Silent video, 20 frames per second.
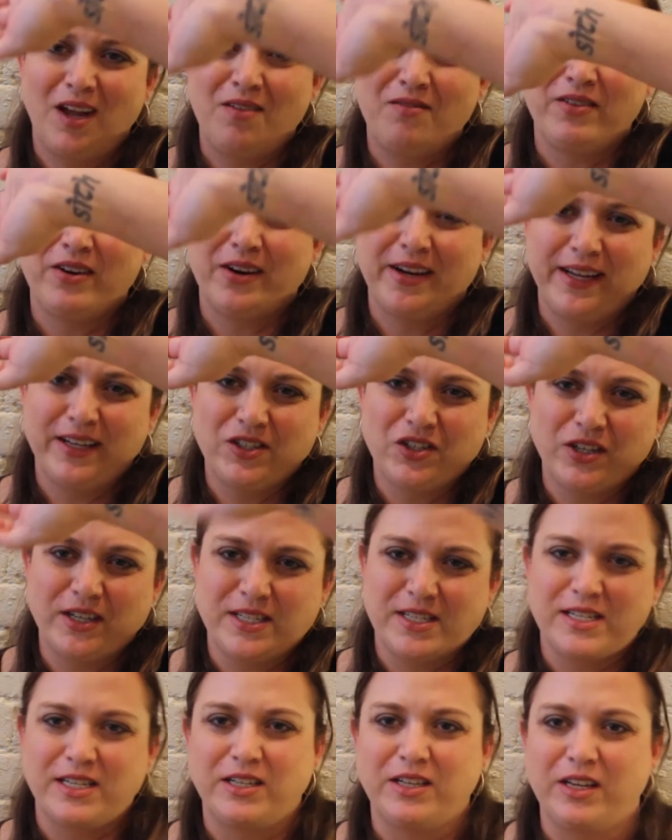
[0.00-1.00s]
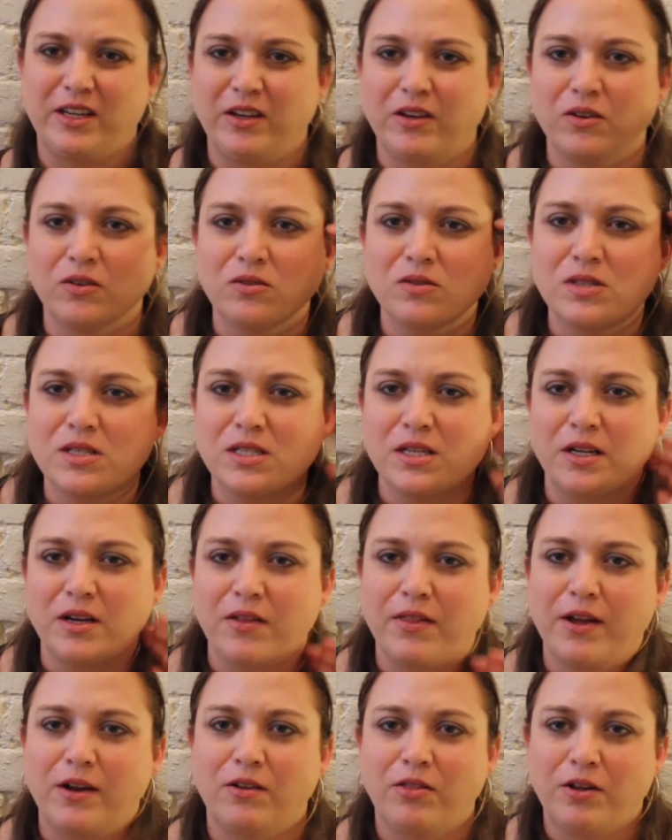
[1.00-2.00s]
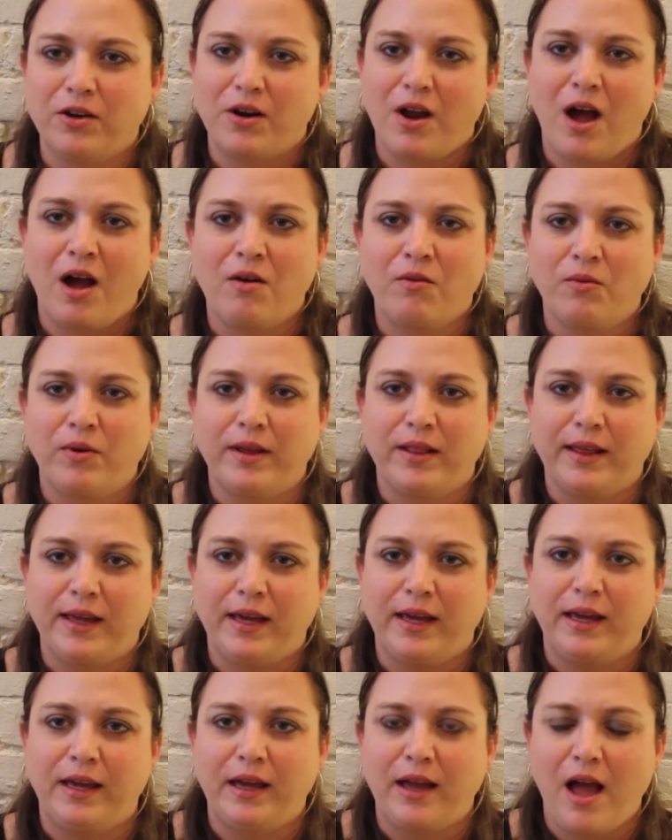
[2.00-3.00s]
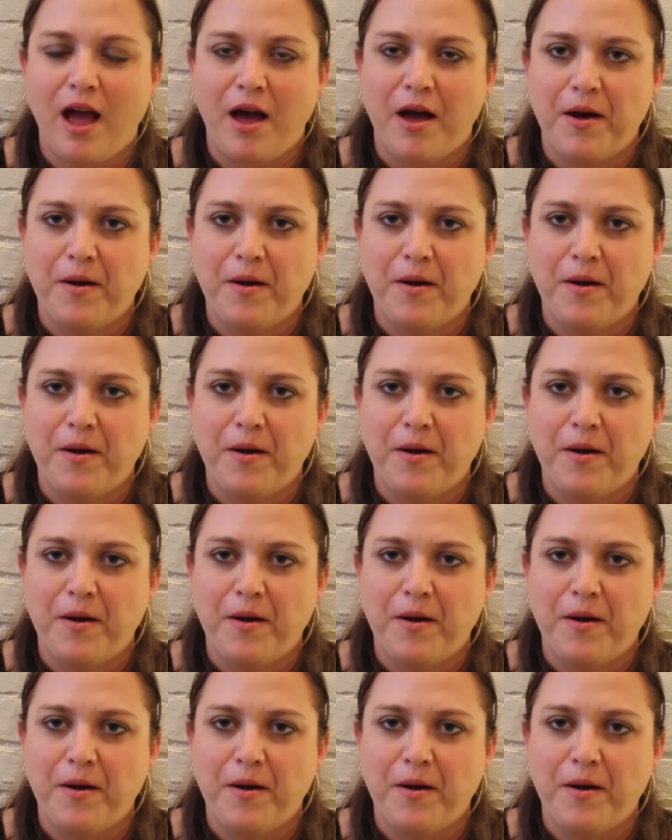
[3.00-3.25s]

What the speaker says: very interesting to use. You know, they're not really